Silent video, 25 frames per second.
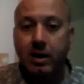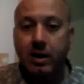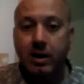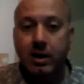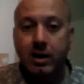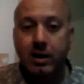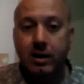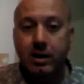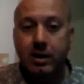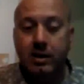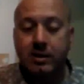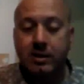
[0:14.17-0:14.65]

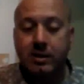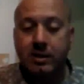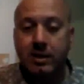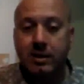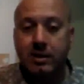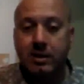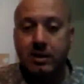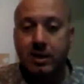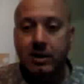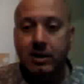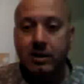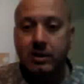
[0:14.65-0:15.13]

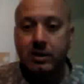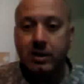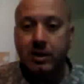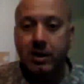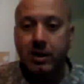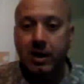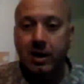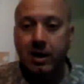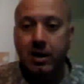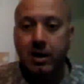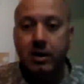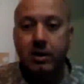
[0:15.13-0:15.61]
assistance and
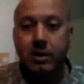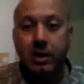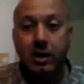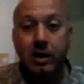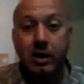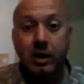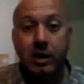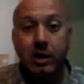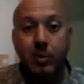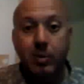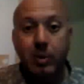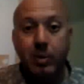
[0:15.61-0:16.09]
they need
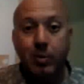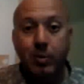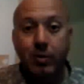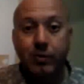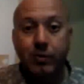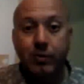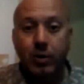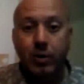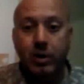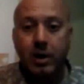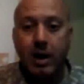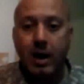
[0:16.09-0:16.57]
to be moved to
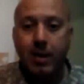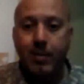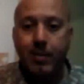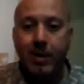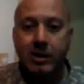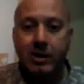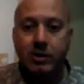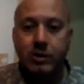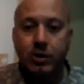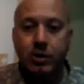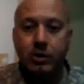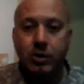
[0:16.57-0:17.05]
a combat
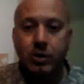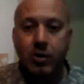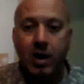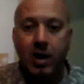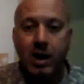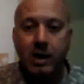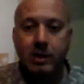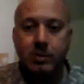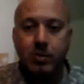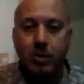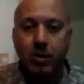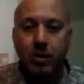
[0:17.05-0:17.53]
surgical
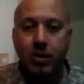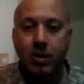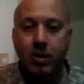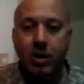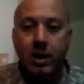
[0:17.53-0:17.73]
hospital,